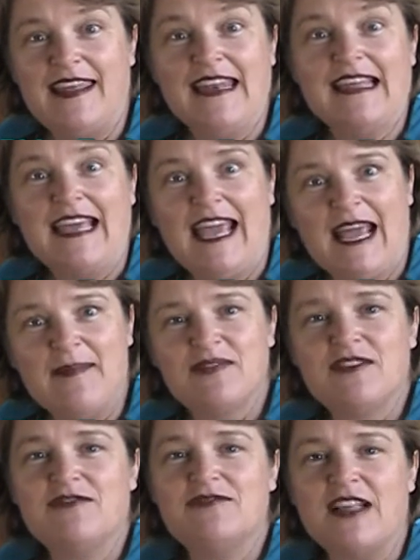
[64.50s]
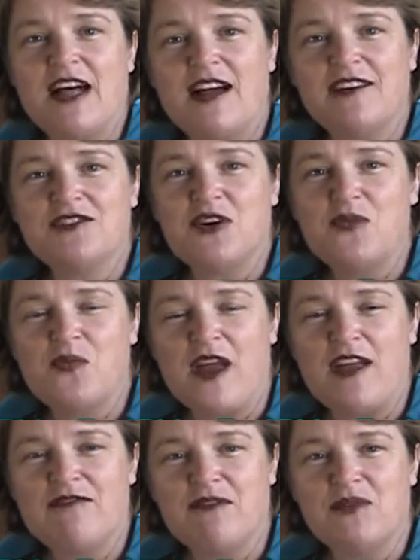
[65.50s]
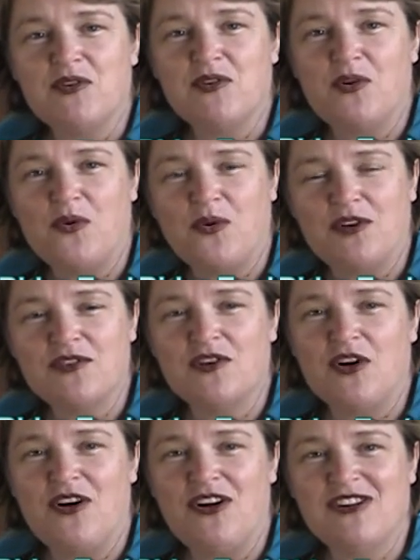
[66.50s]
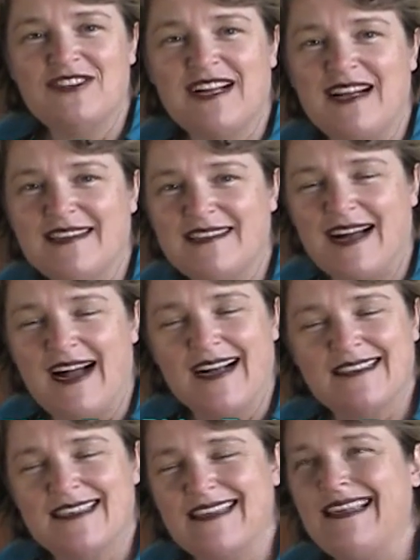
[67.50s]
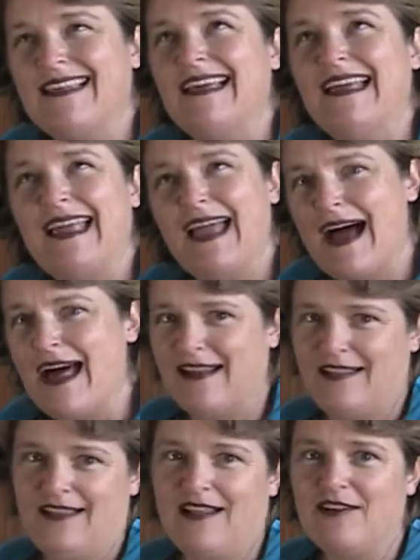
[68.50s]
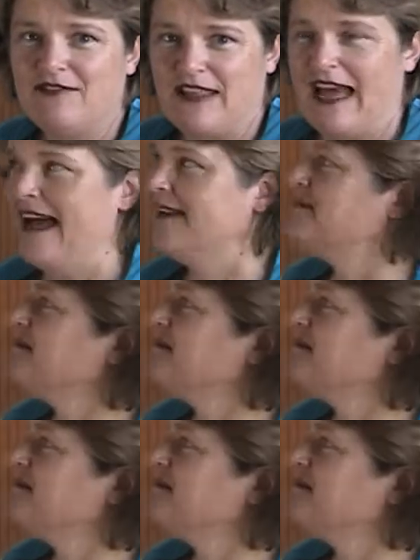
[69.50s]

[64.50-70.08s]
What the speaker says: it keeps the flies away from your horse. All non-toxic. You gotta love that.